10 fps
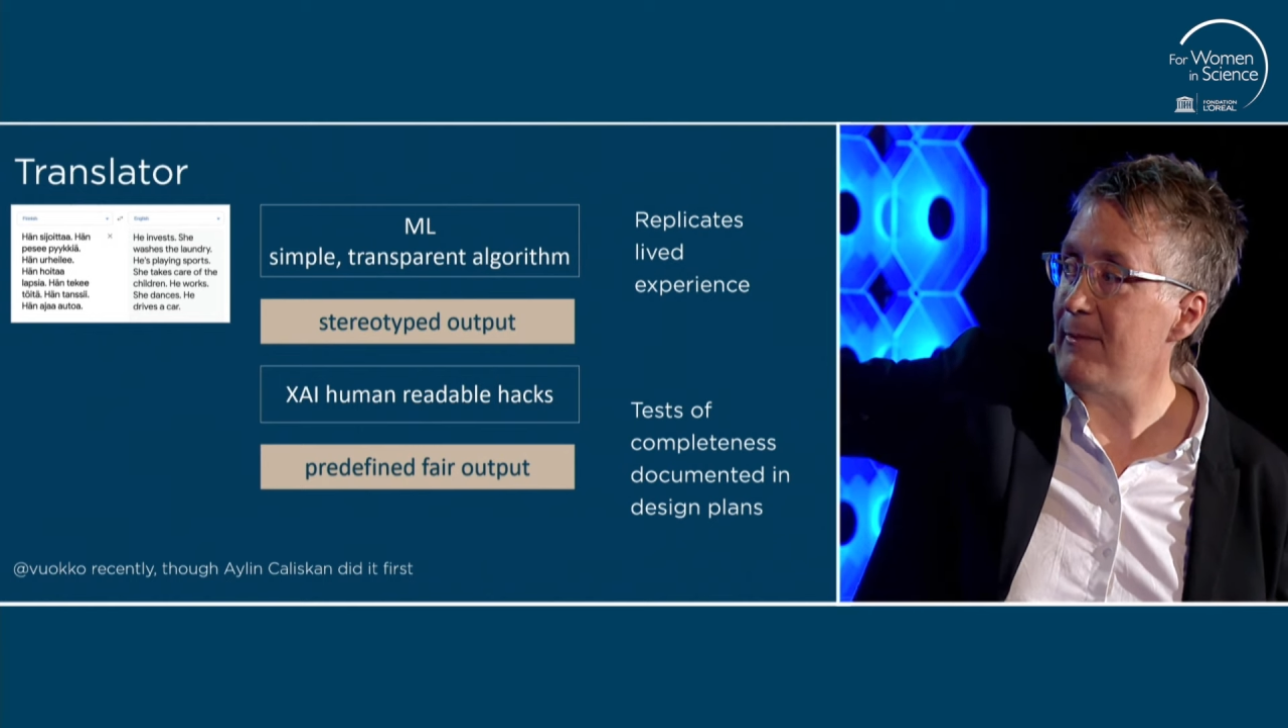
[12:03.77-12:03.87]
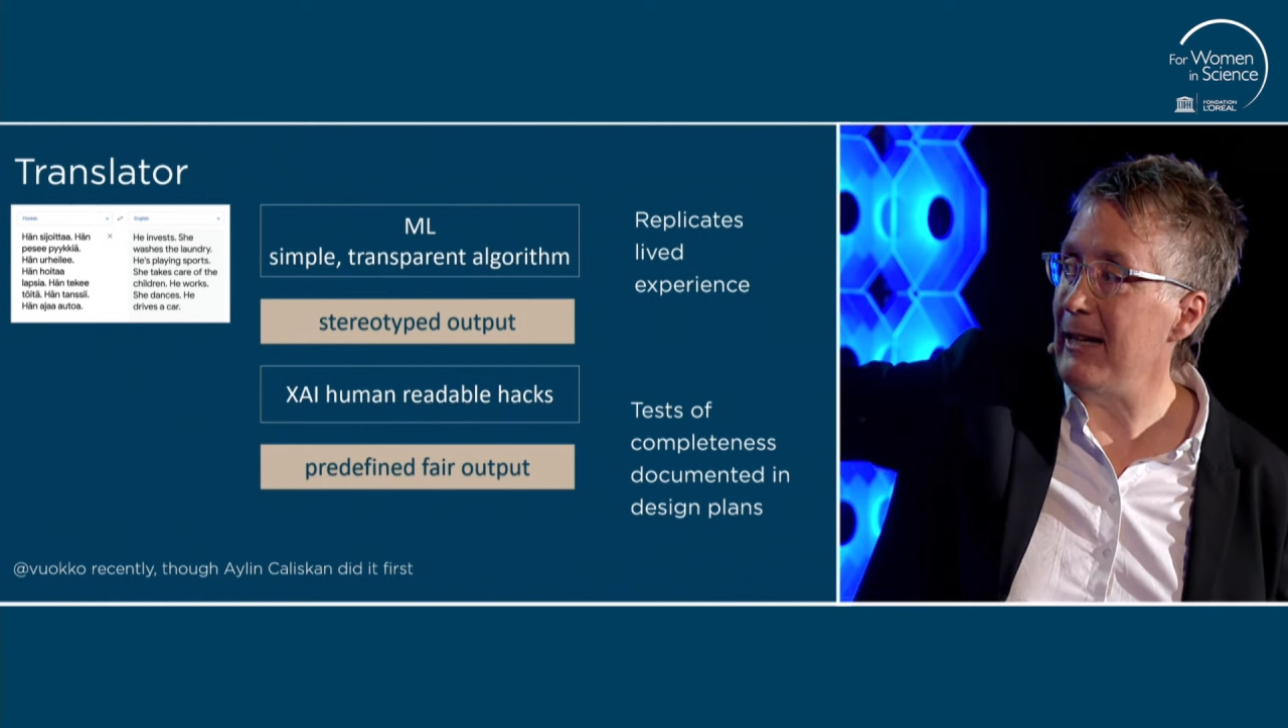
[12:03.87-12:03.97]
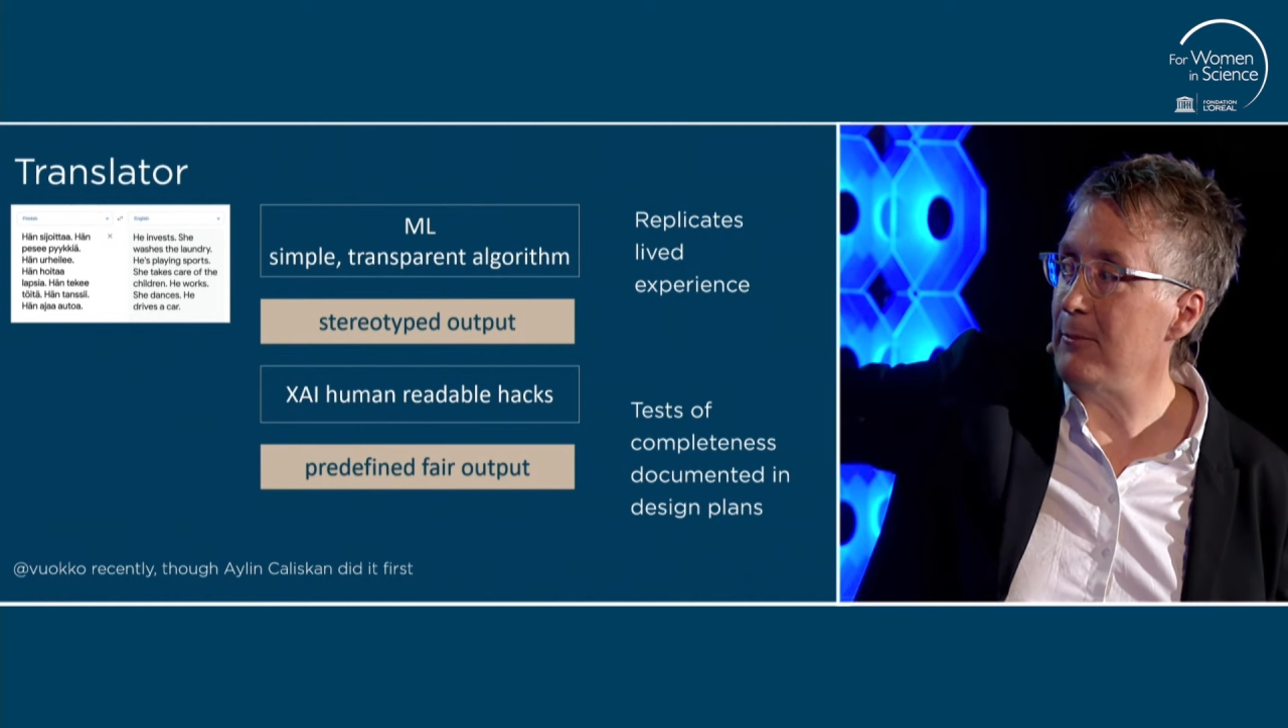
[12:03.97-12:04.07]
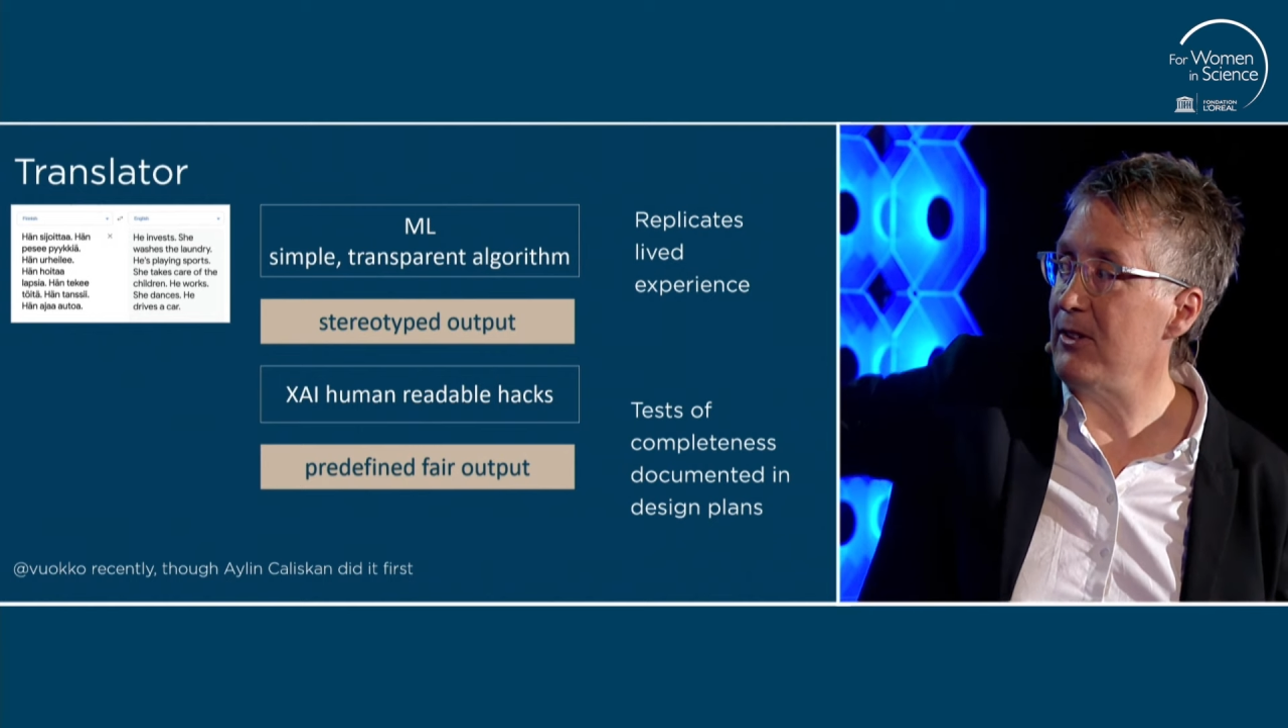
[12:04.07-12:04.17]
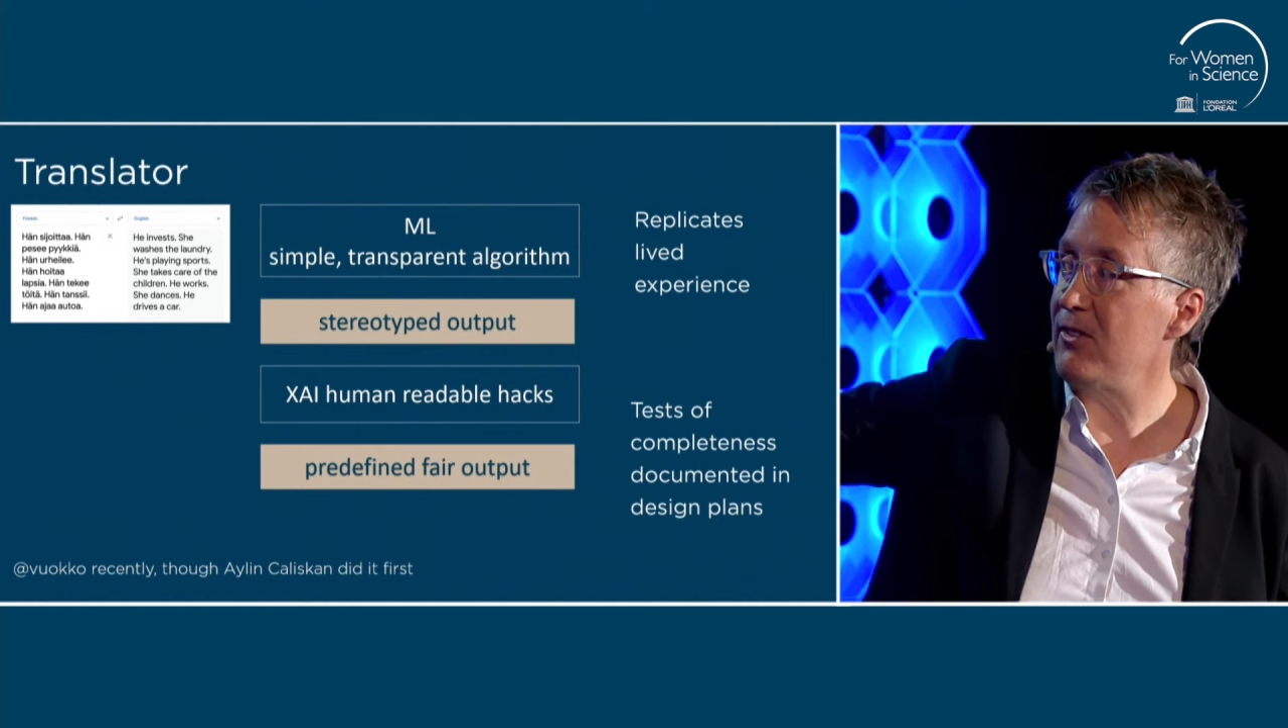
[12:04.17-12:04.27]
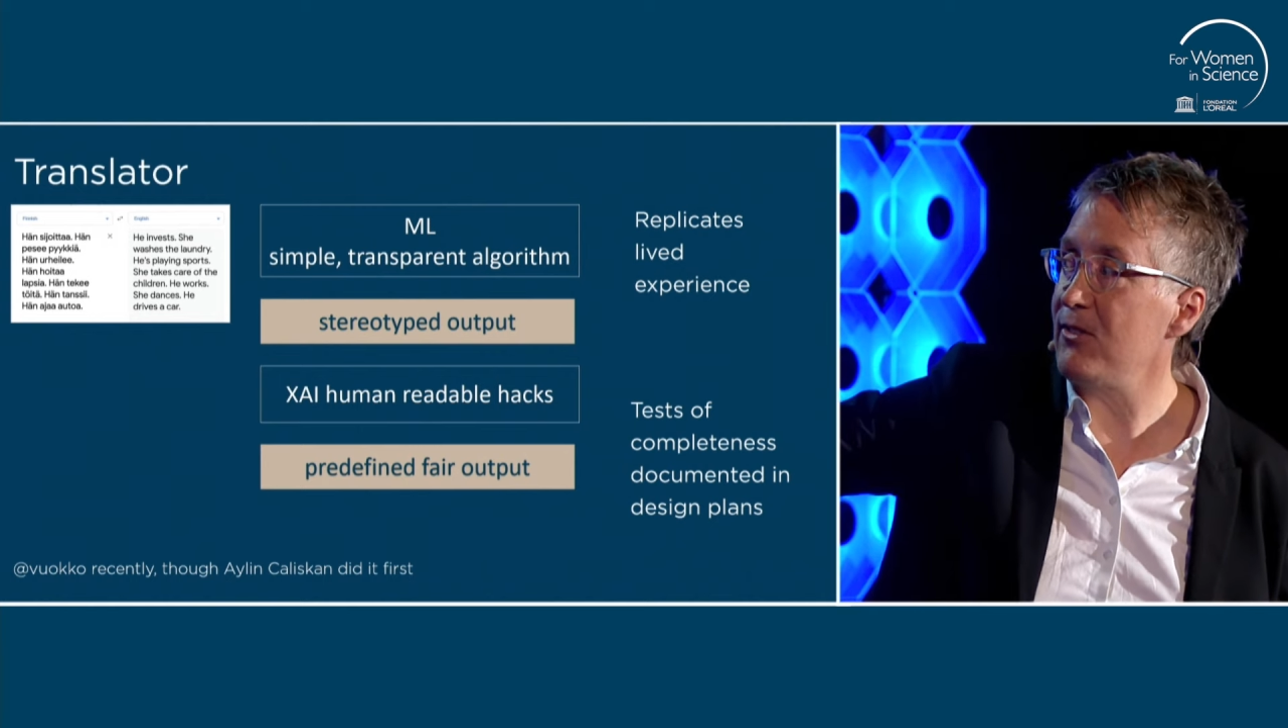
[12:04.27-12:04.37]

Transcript: outputs,